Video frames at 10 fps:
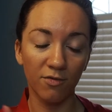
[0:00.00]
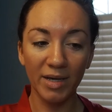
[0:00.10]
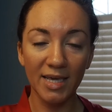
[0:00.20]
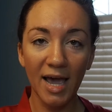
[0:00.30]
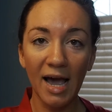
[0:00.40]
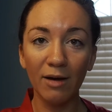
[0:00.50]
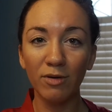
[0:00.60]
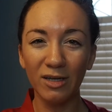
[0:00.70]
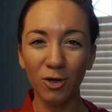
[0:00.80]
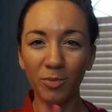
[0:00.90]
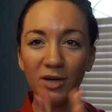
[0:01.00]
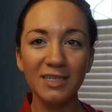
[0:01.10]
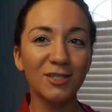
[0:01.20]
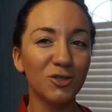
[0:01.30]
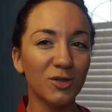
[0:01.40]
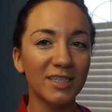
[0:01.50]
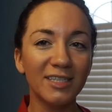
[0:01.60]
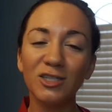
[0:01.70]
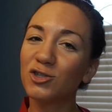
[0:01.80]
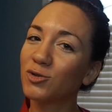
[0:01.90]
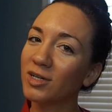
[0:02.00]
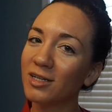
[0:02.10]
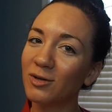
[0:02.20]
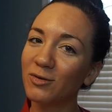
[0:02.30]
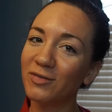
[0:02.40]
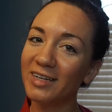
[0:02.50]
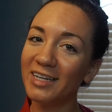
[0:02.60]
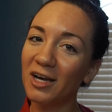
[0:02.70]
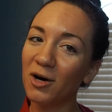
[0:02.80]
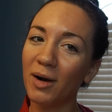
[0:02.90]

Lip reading: But yeah, I really hope you guys enjoyed this short little video.